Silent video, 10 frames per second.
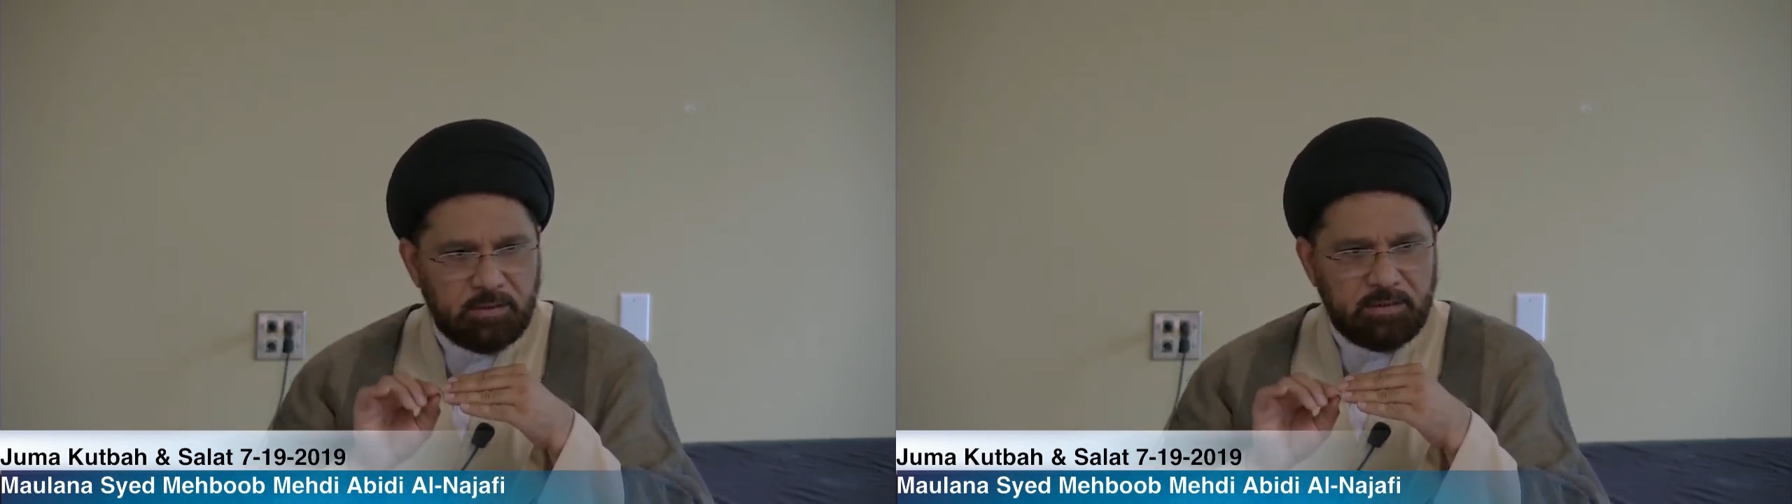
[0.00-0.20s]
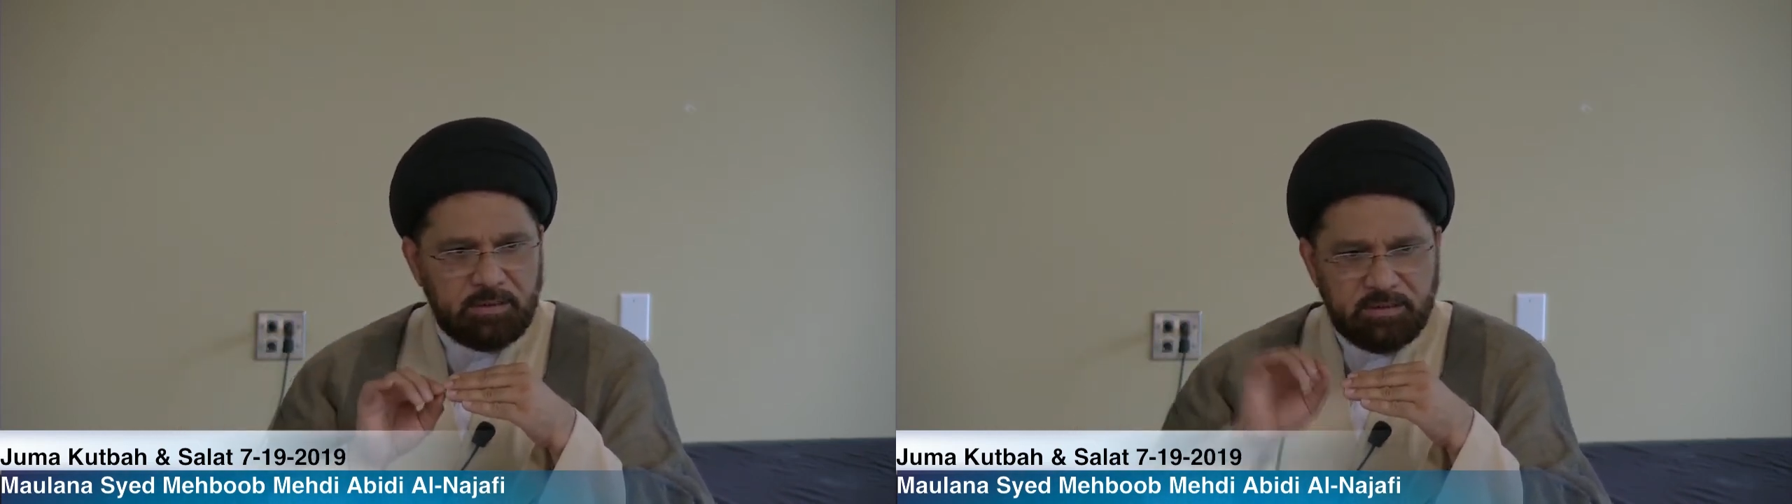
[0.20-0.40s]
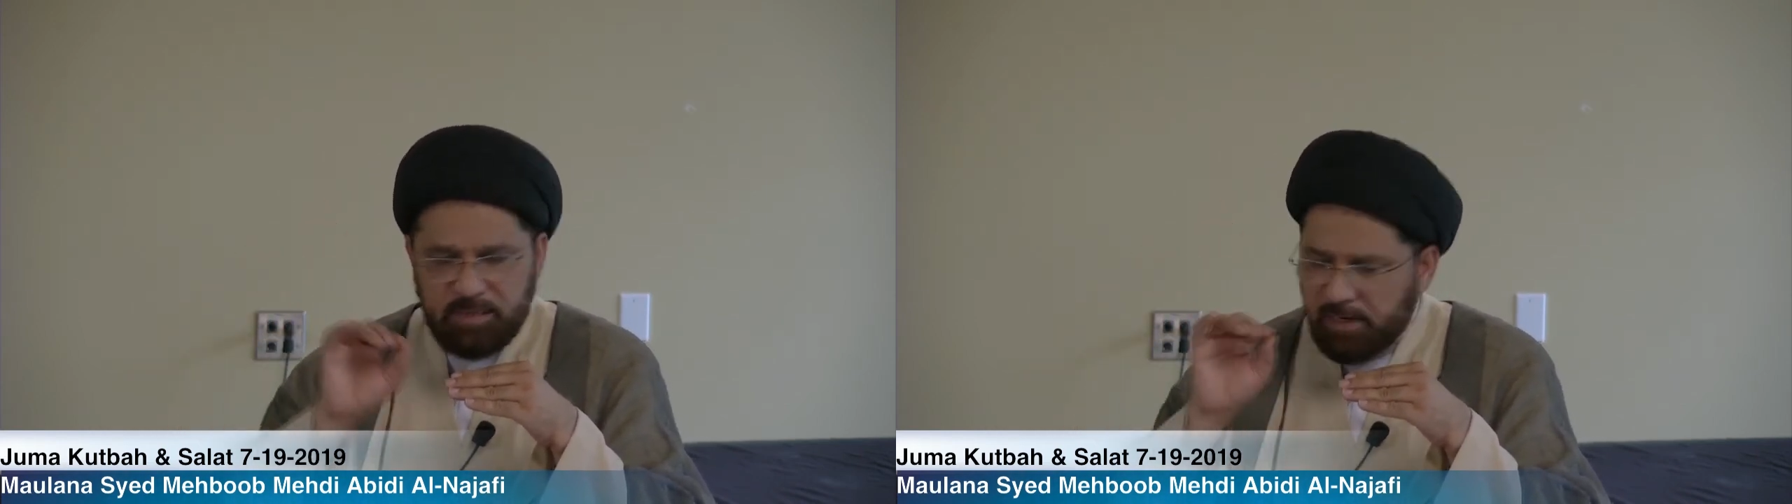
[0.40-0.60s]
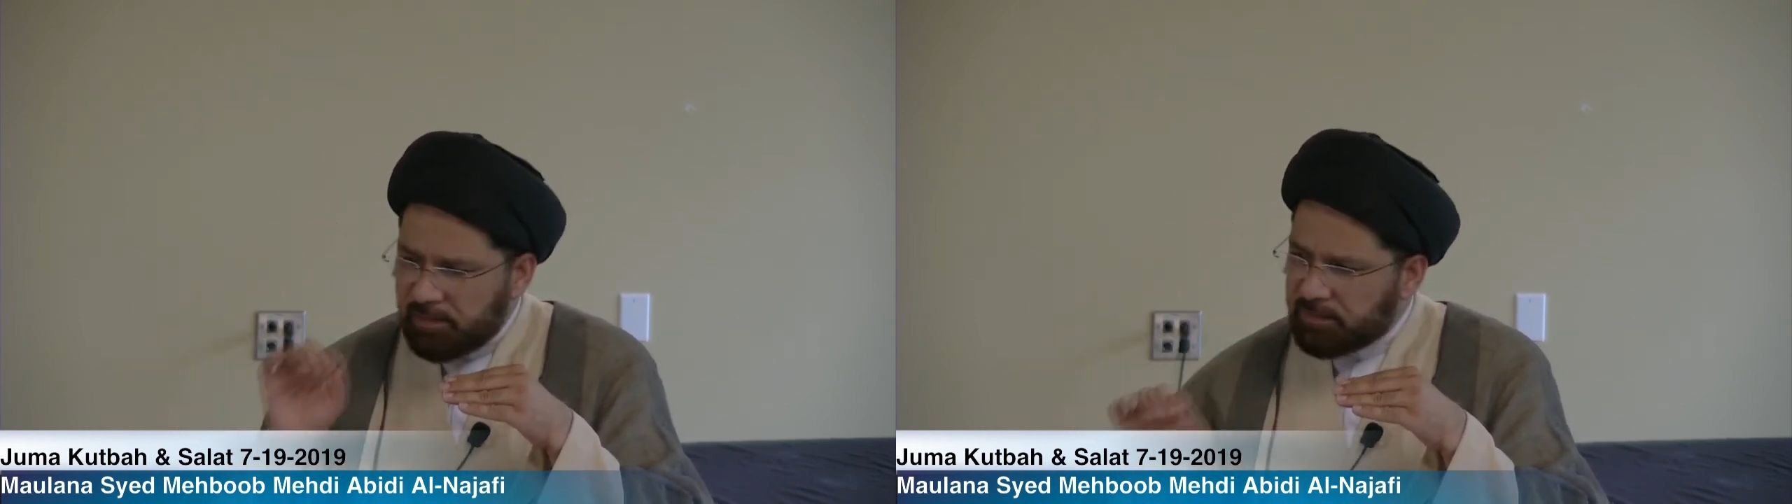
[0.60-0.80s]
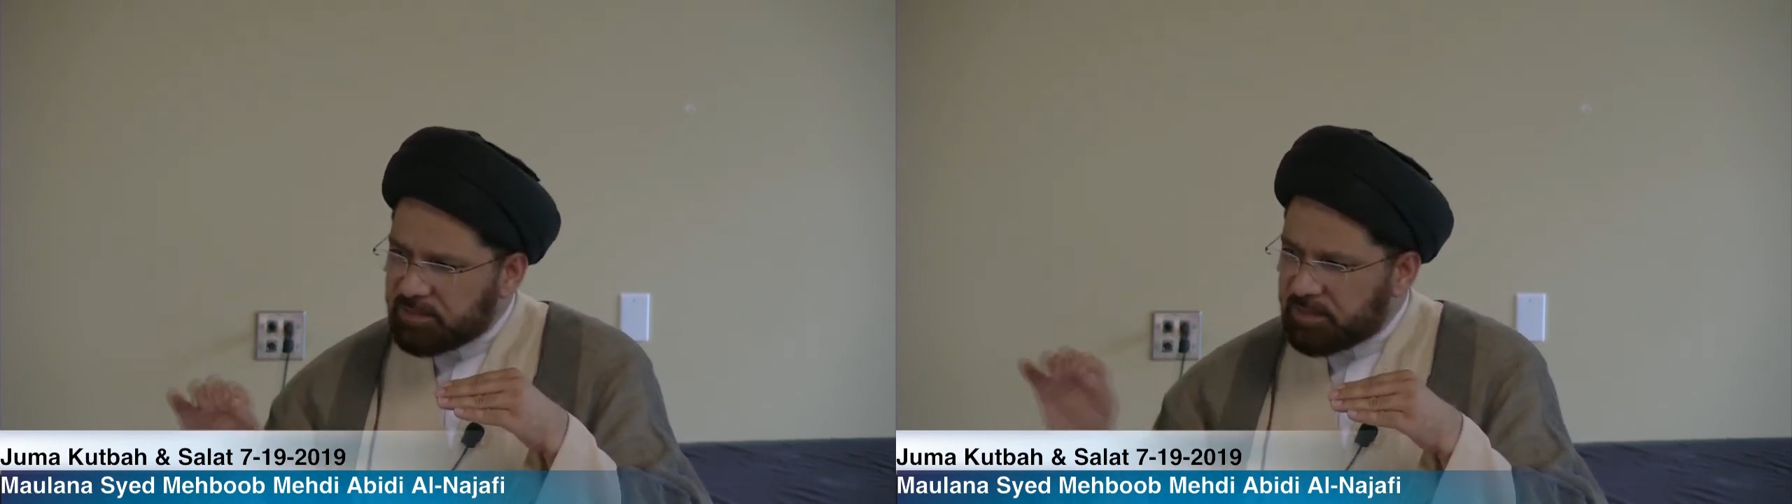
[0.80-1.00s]
exactly
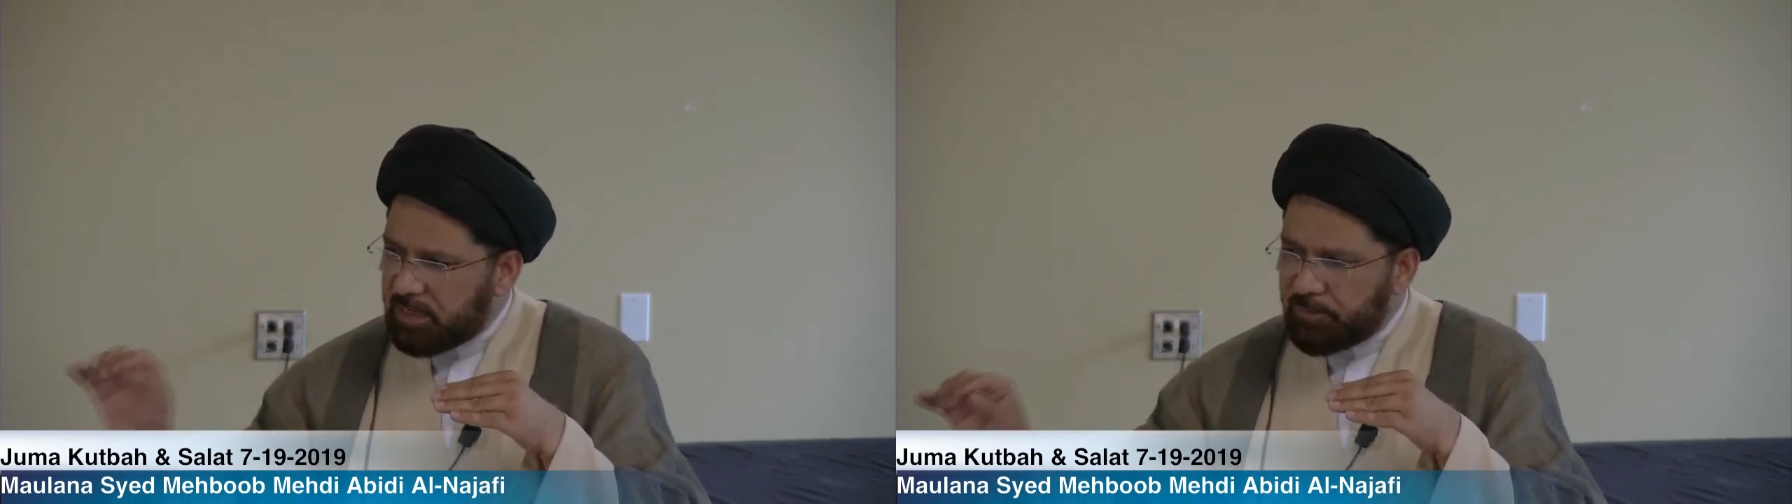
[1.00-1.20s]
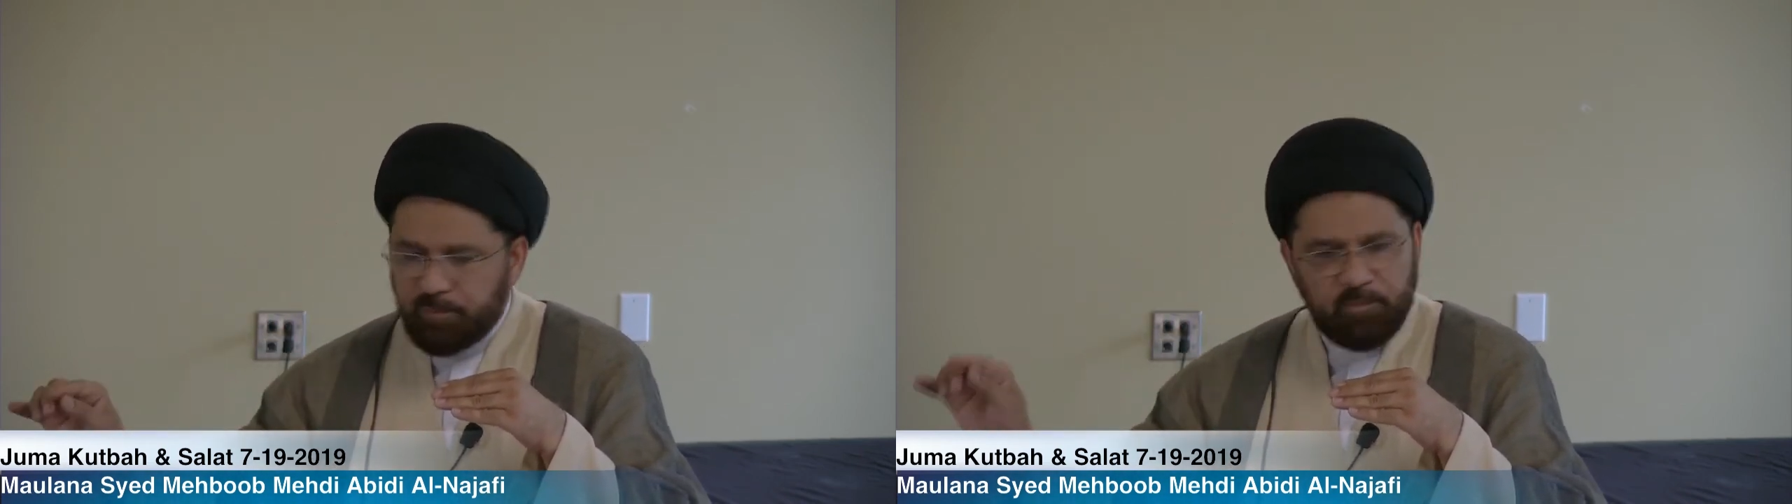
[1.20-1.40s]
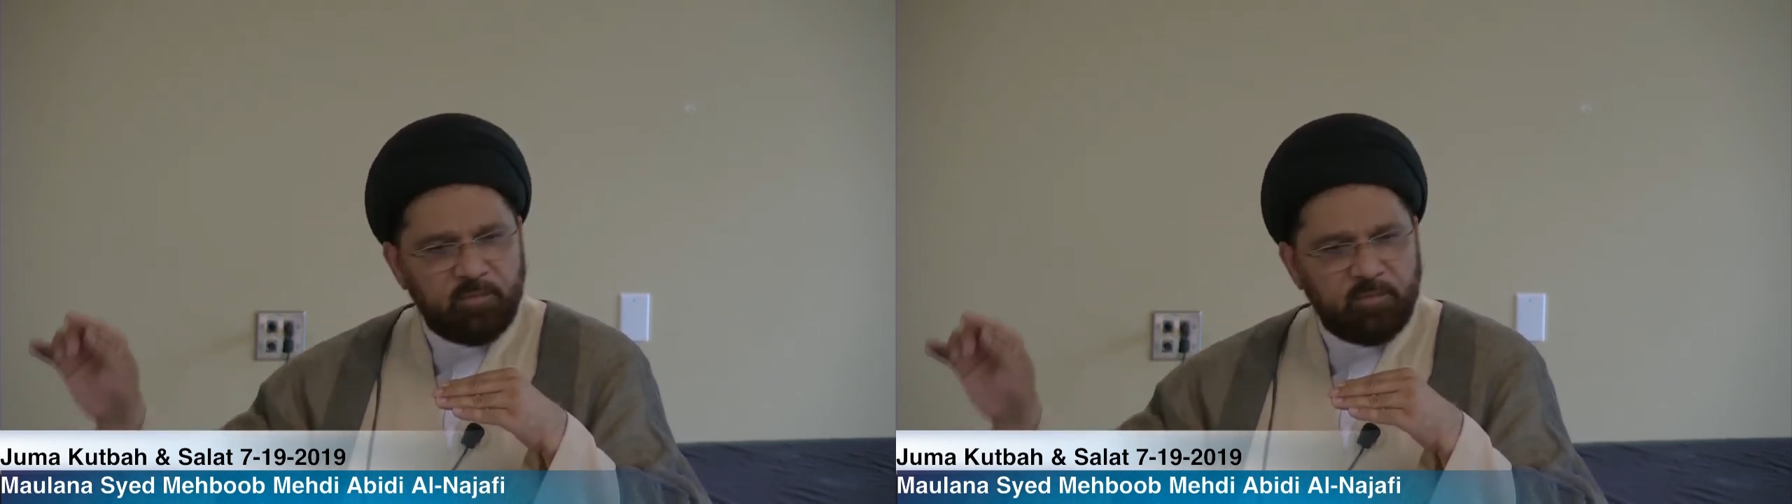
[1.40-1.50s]
the same